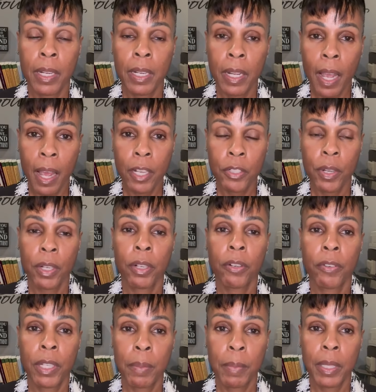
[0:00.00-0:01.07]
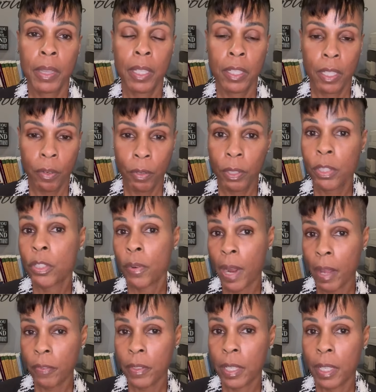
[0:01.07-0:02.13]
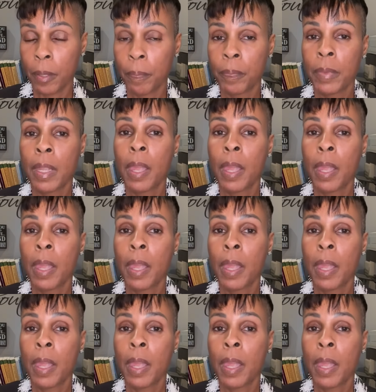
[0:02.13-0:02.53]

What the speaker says: the contract agreement that they're going to draft up.